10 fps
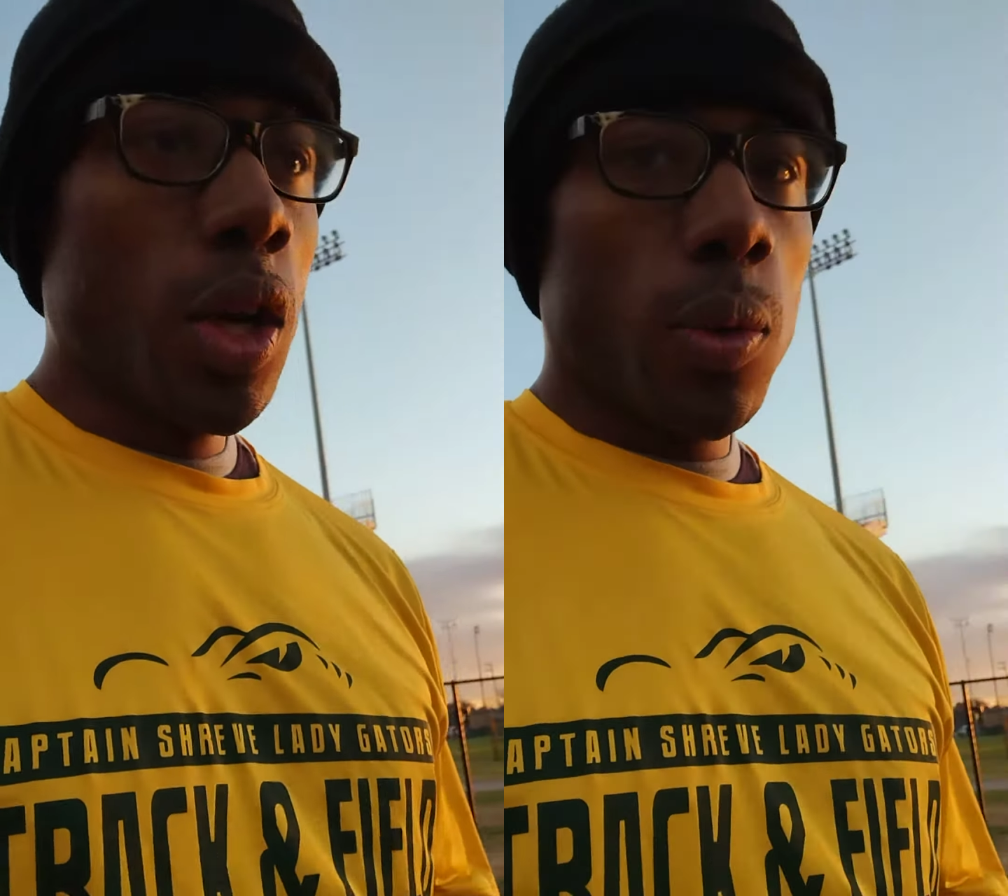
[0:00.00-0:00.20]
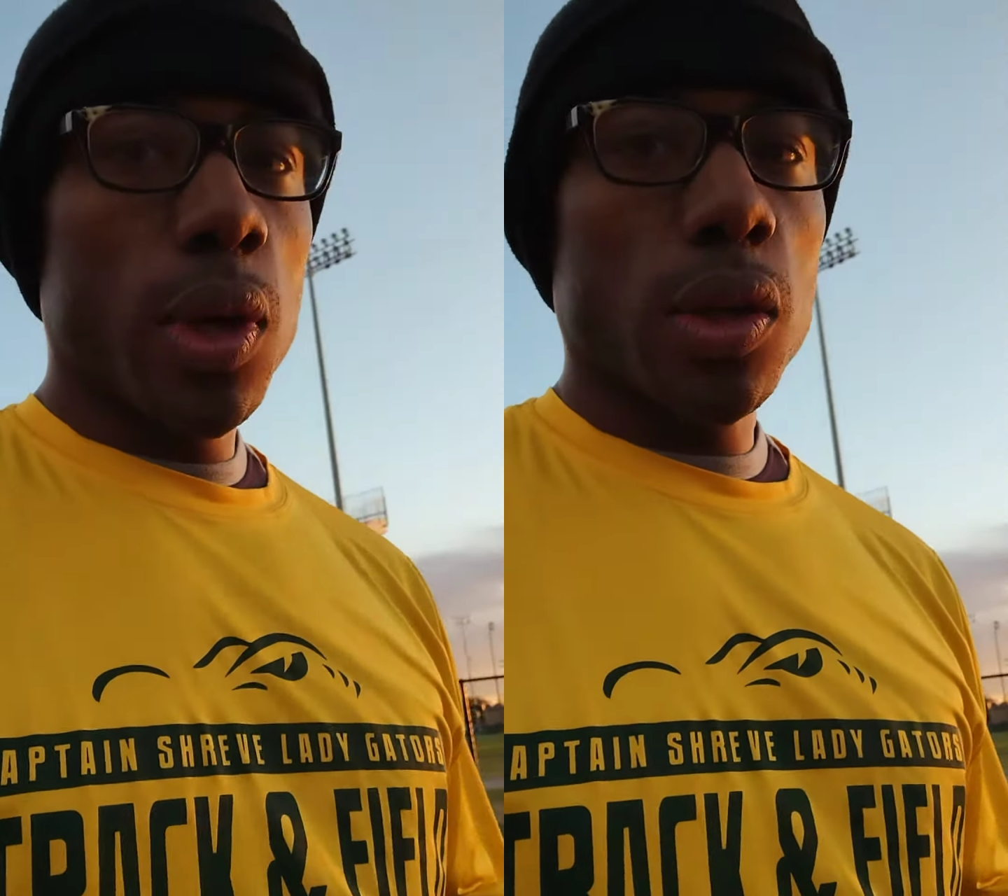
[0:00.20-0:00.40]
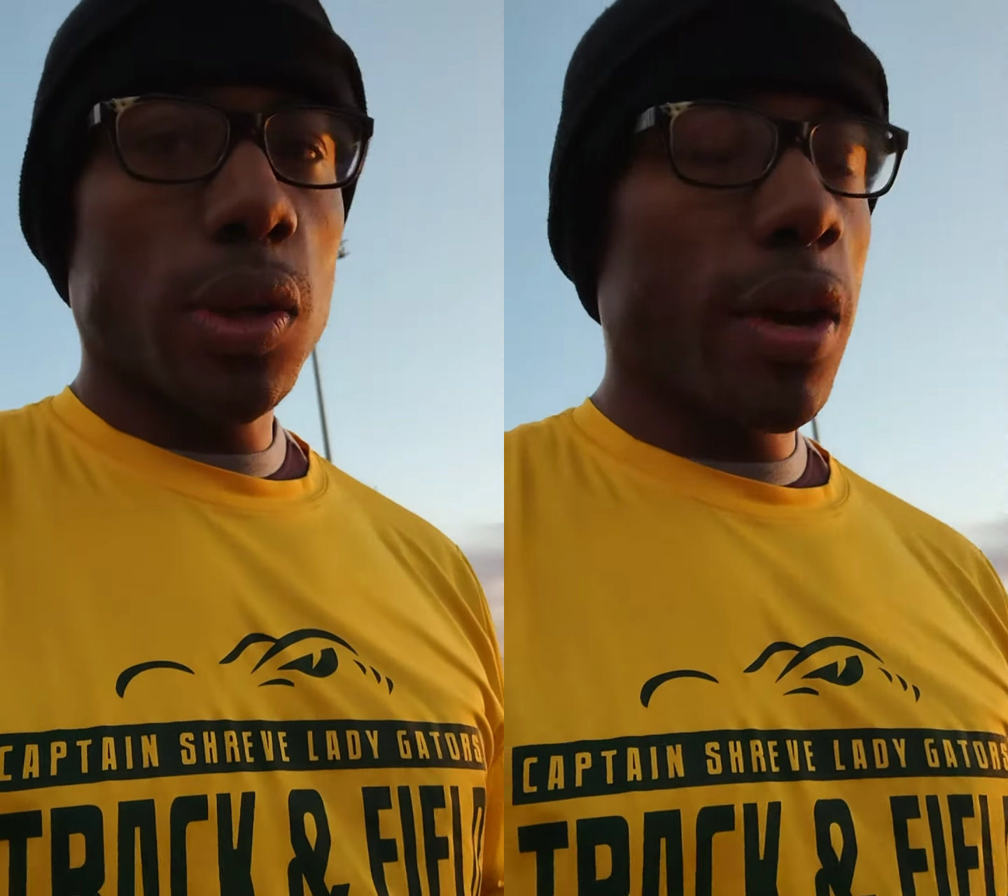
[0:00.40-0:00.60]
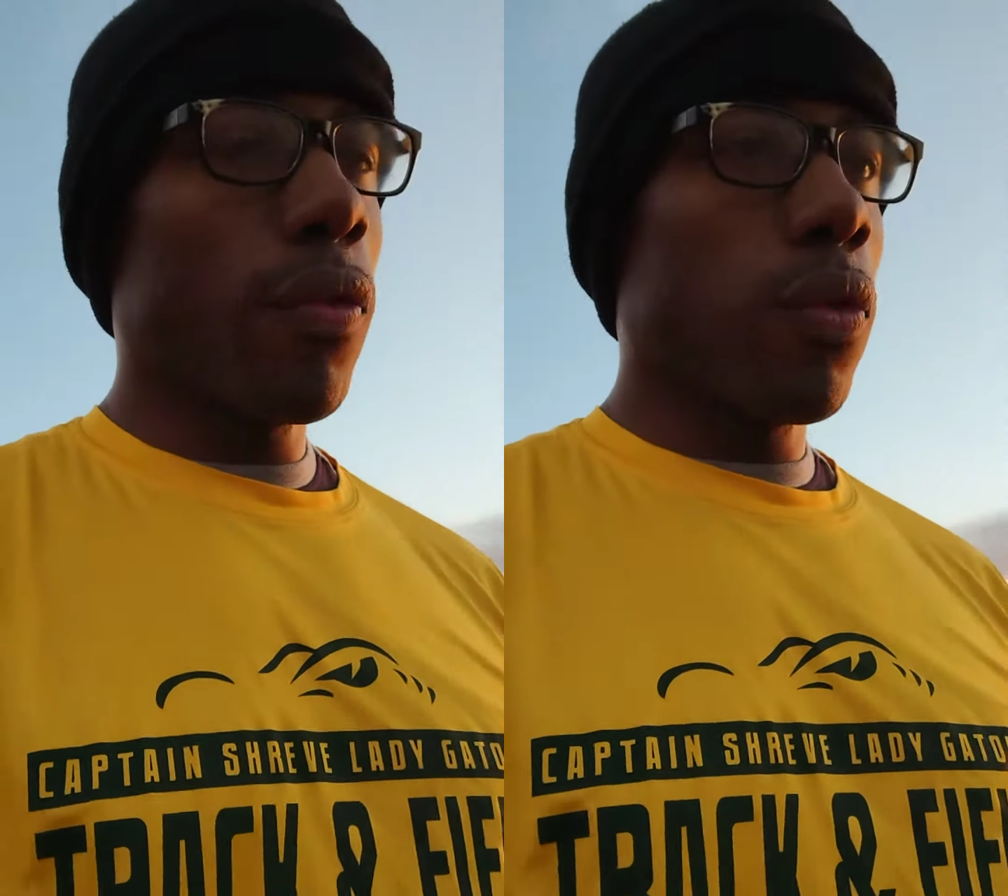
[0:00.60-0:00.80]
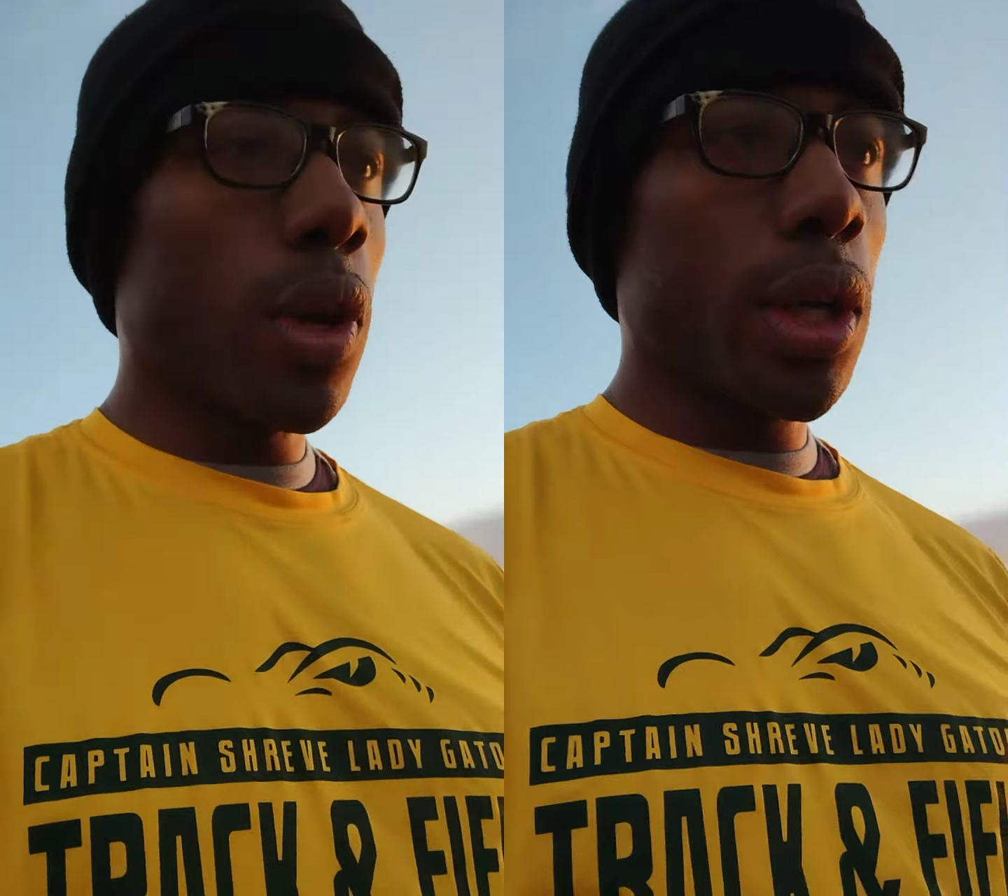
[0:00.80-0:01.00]
We also have
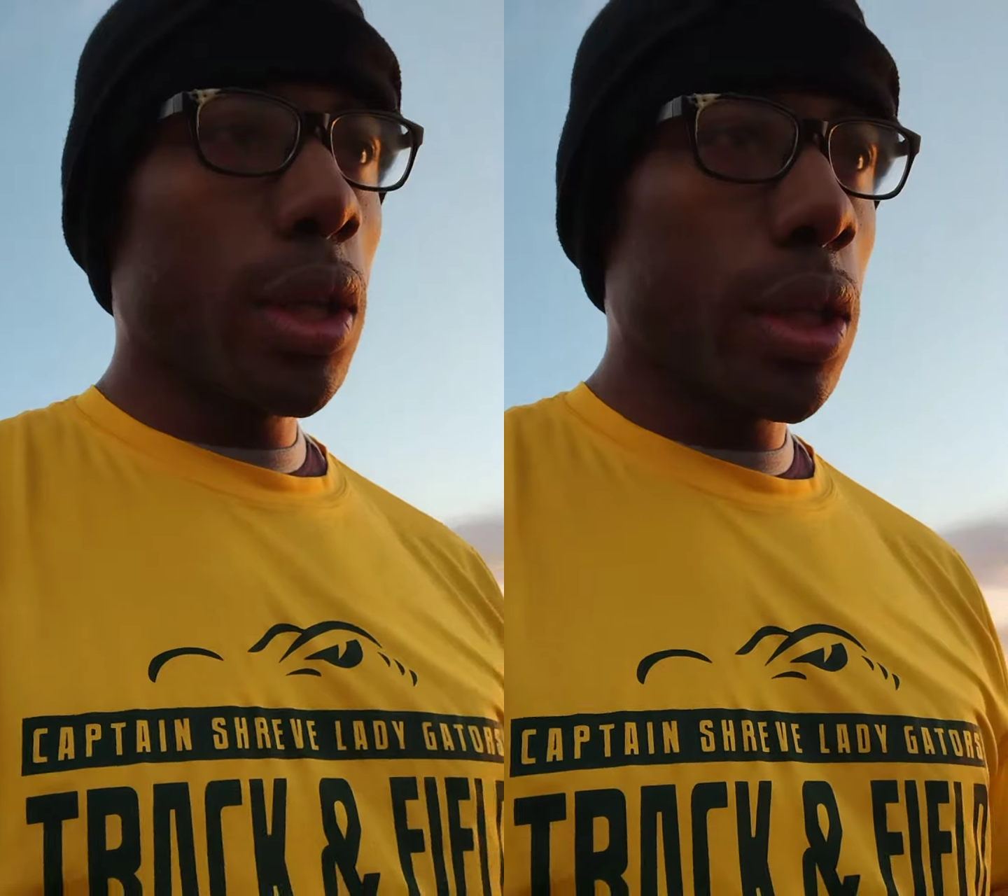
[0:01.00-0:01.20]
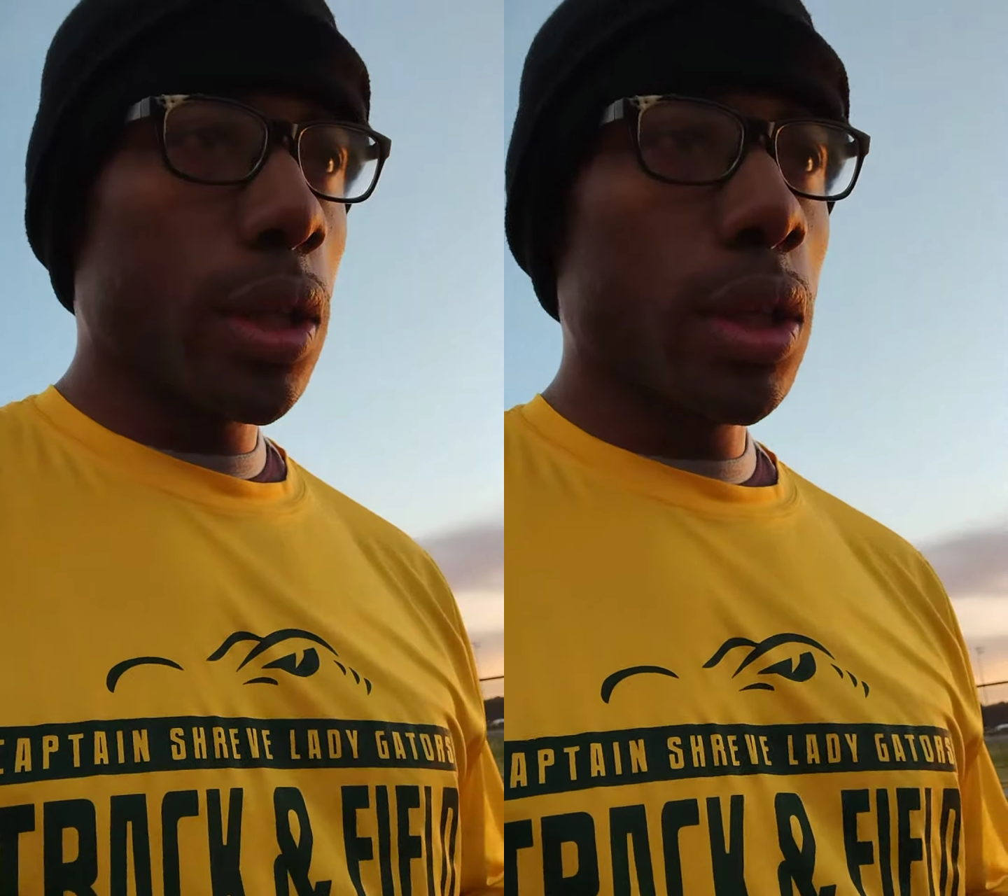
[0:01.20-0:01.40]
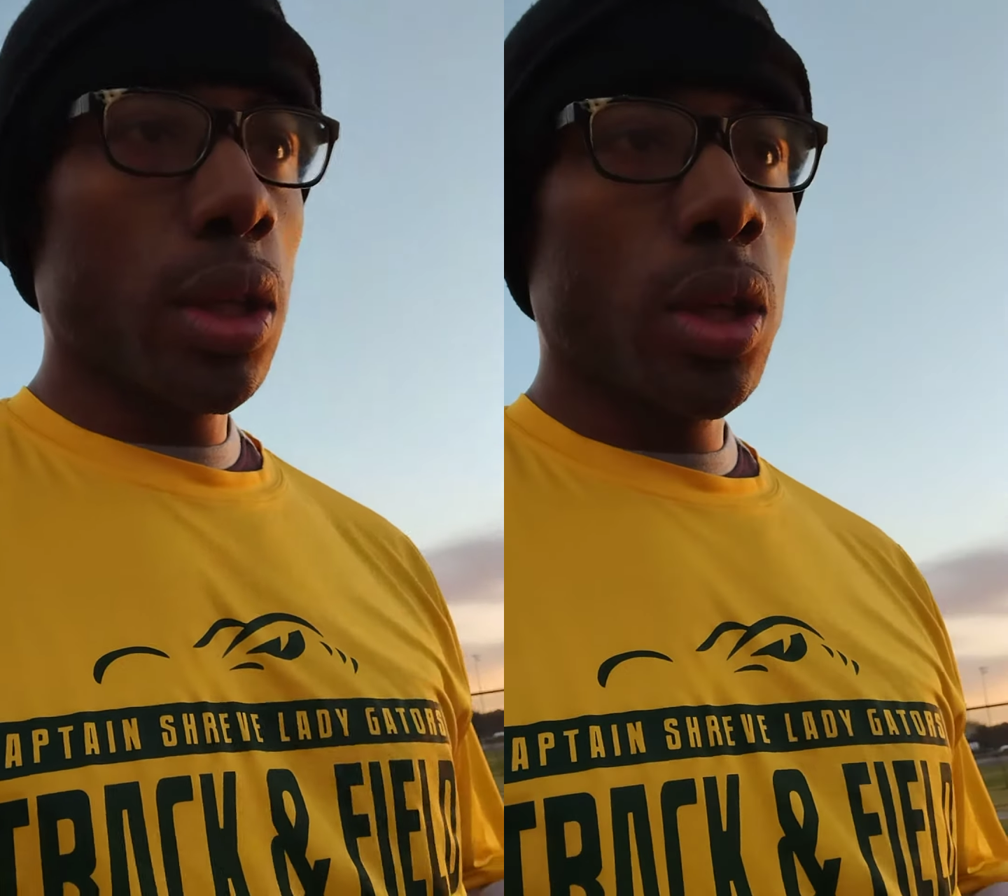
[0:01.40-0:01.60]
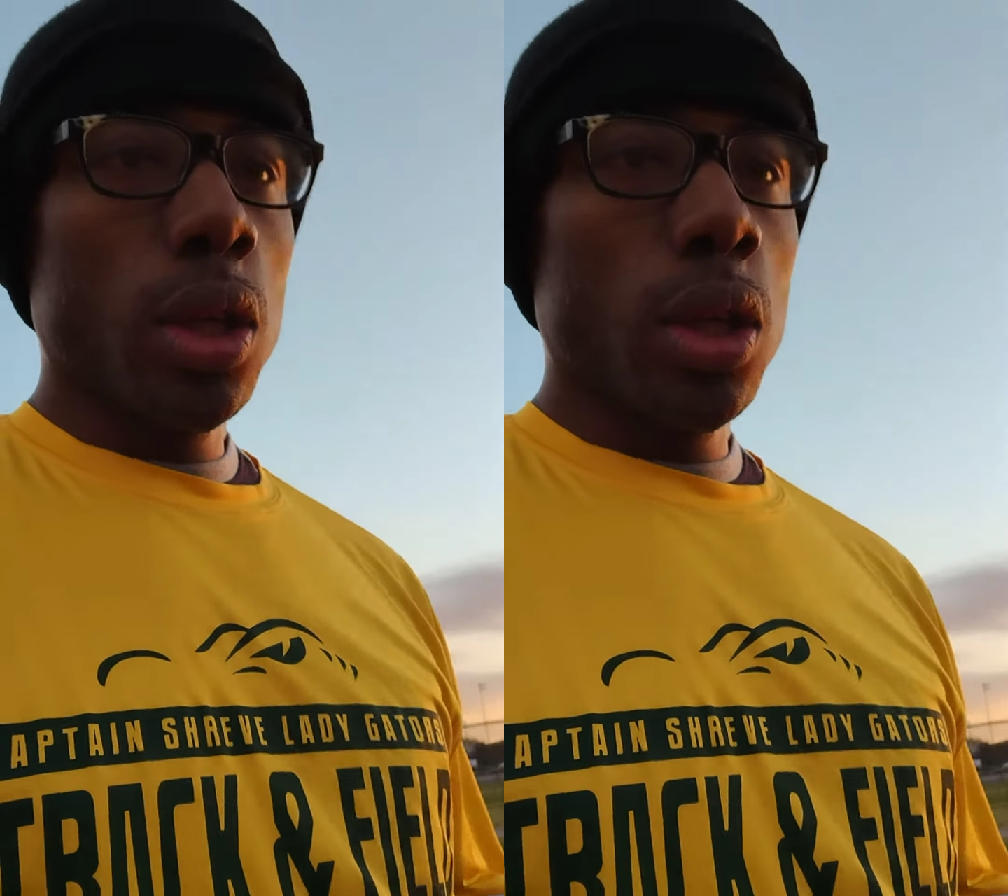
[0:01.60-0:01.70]
runner